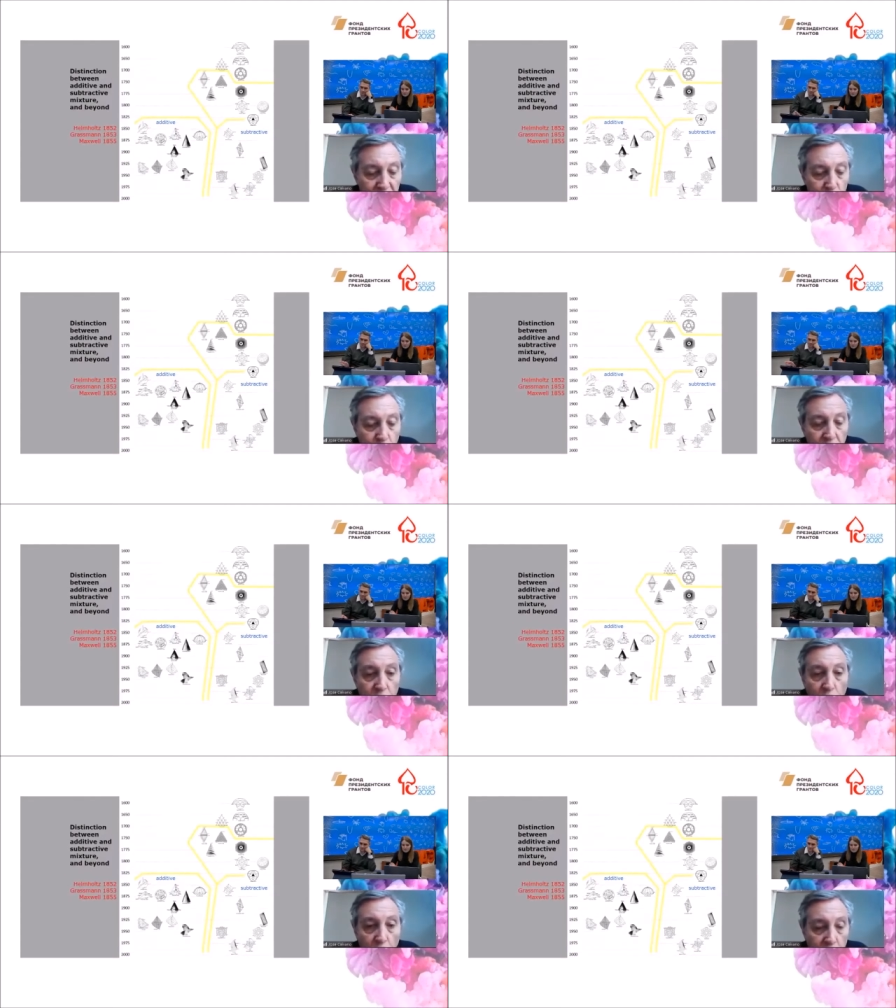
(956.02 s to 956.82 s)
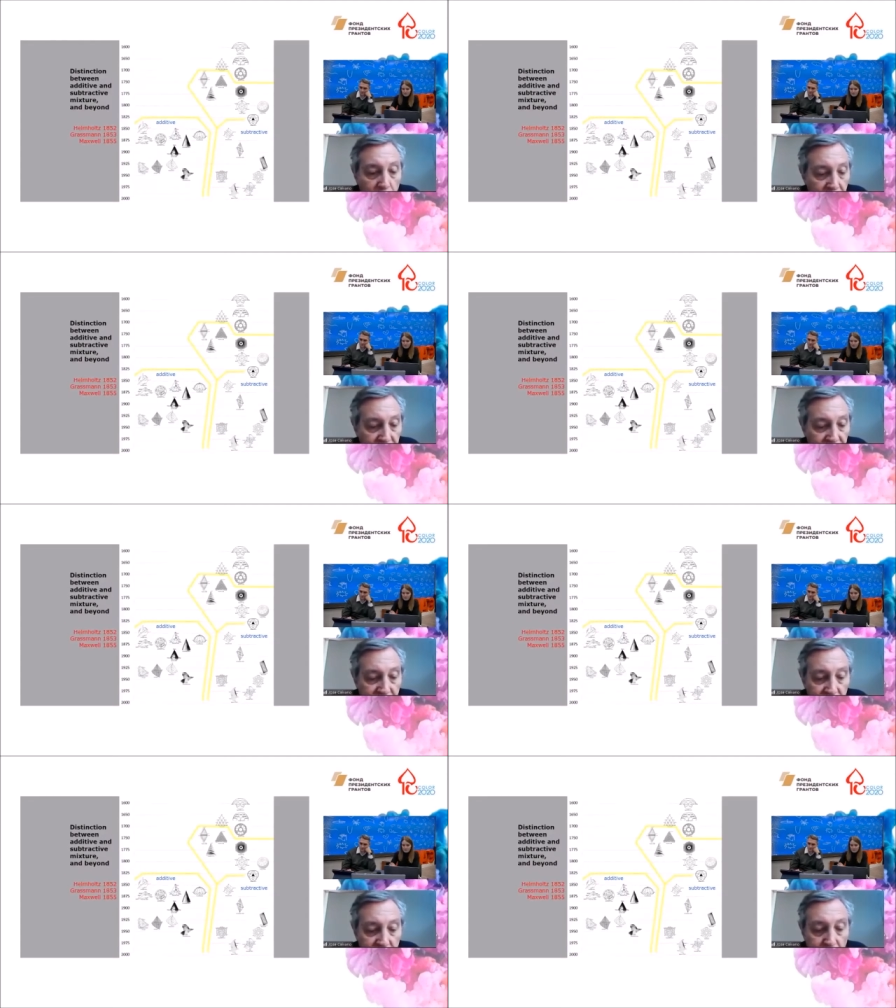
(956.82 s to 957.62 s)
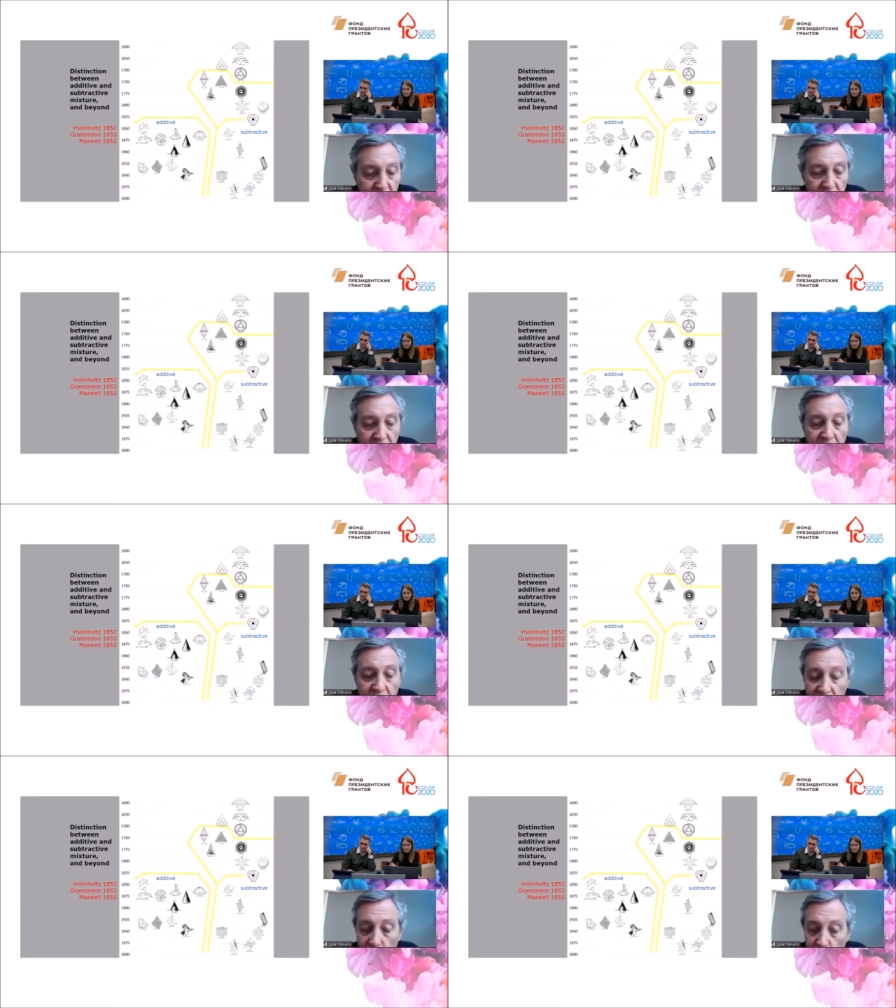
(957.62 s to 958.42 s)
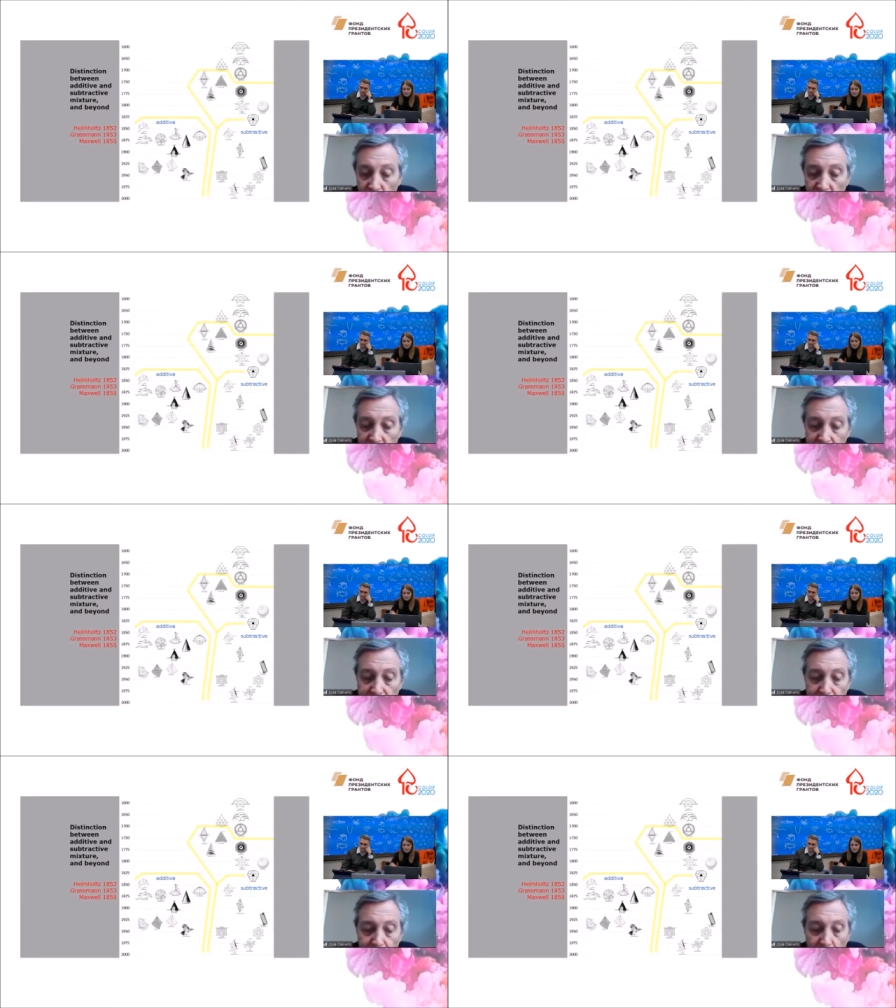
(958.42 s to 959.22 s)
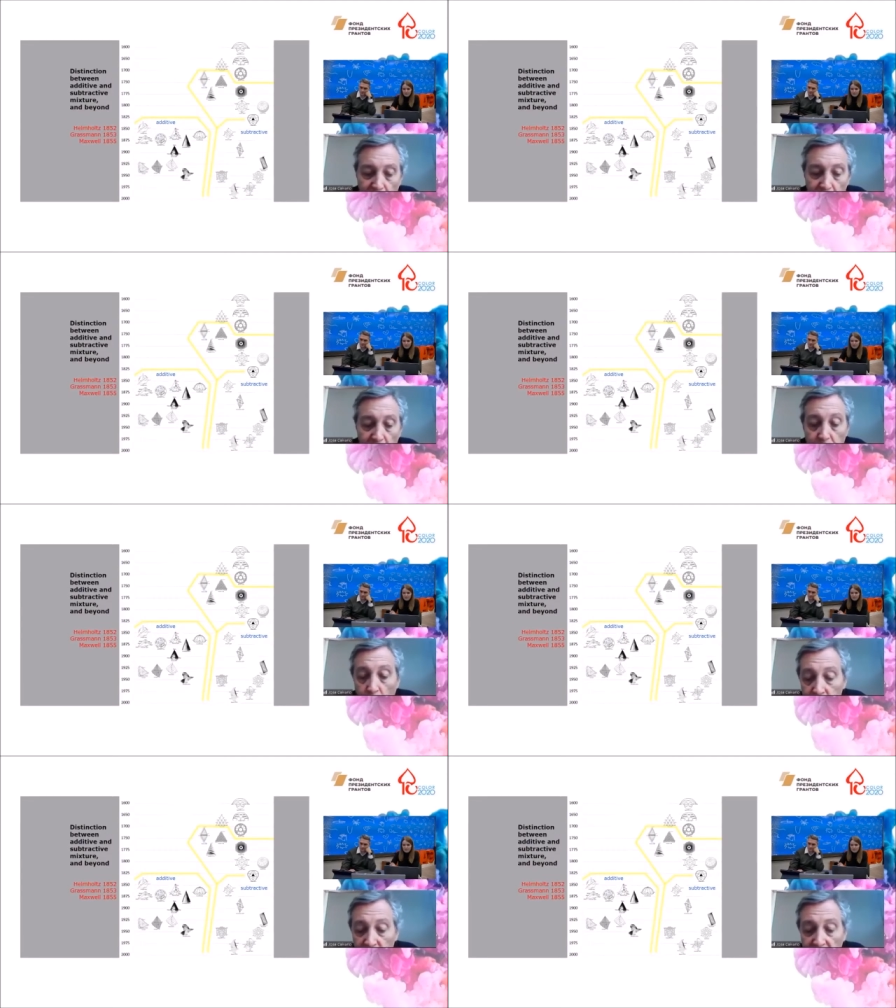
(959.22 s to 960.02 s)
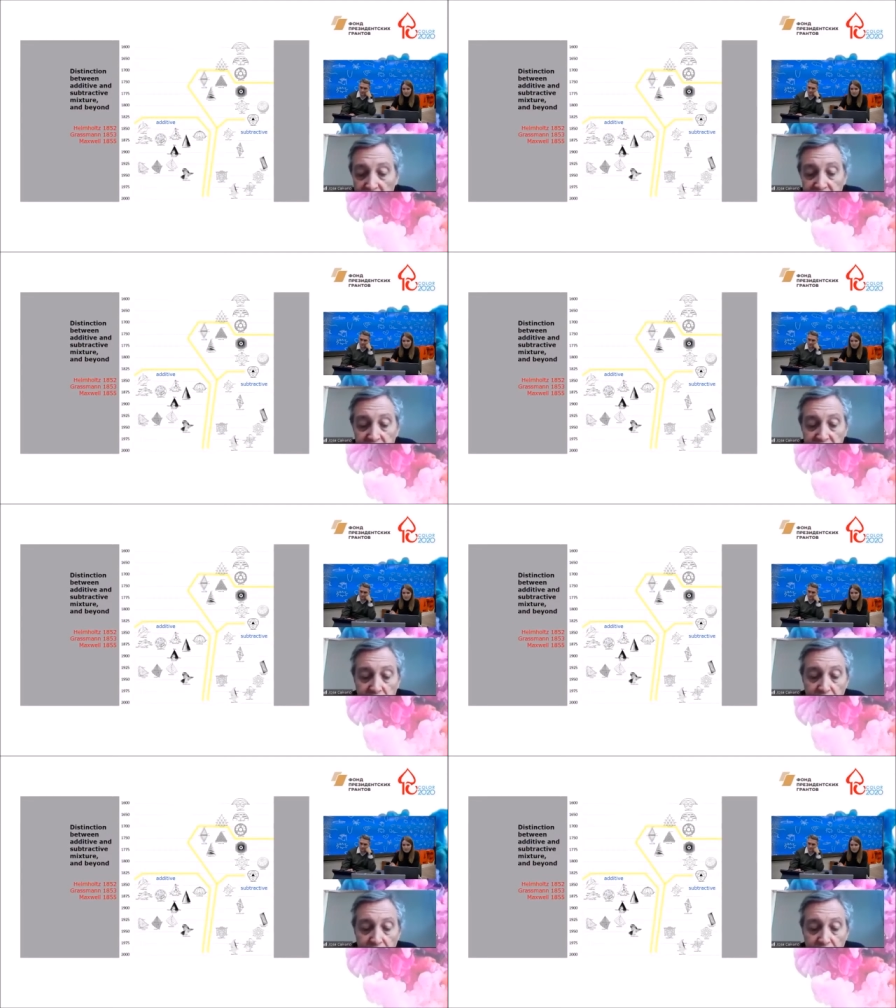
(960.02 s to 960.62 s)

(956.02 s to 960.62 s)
with color order systems in this context? In most cases,